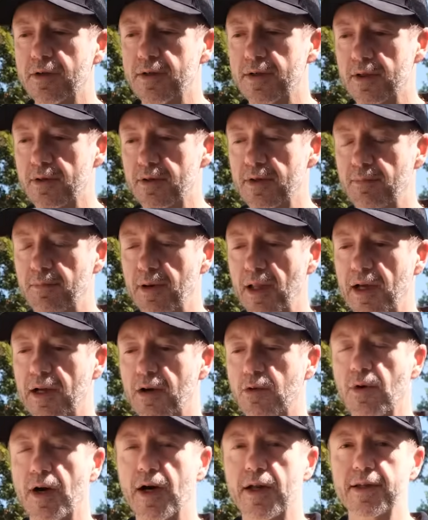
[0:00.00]
So the
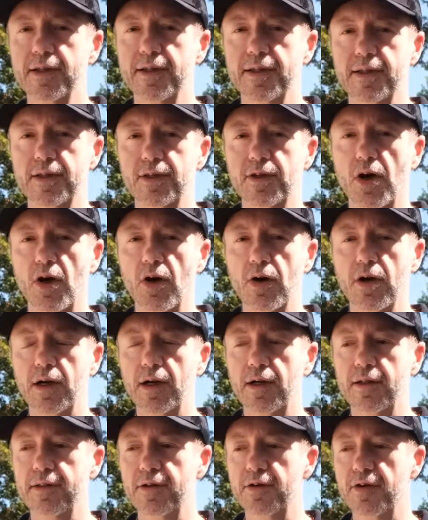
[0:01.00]
black one is stock
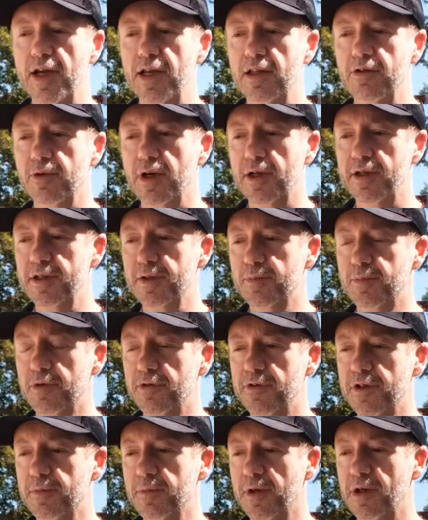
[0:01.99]
and the red one is
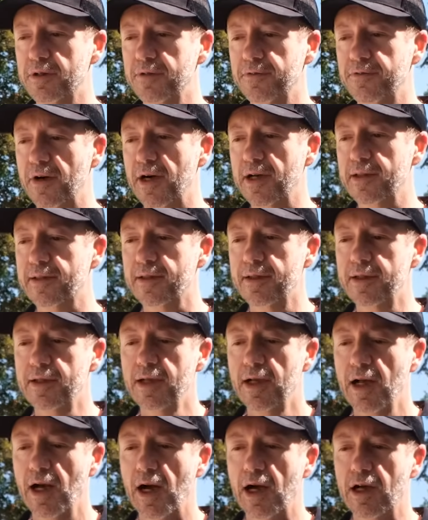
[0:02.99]
BuWizz modified,
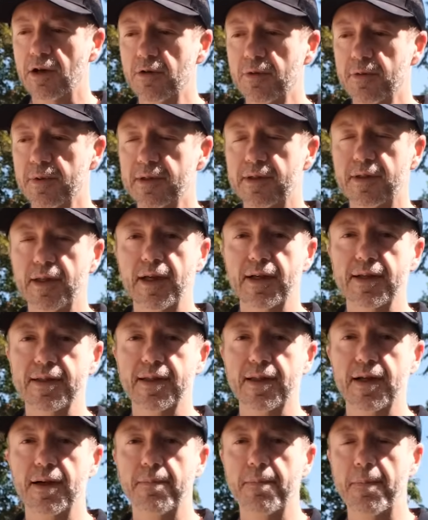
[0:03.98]
and we will test
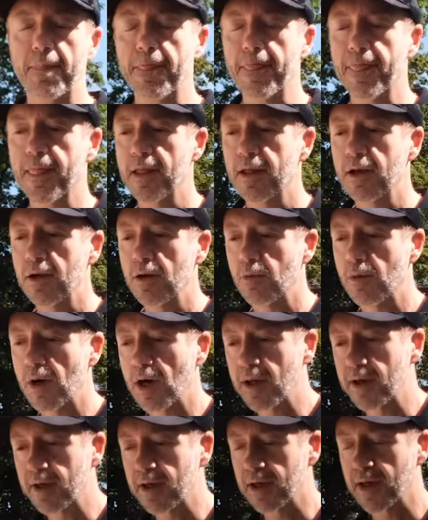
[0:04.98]
them
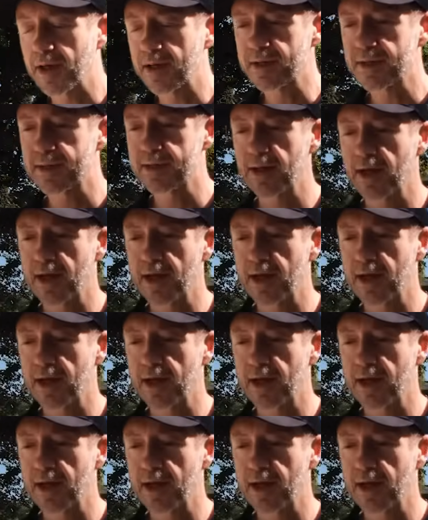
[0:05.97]
one against the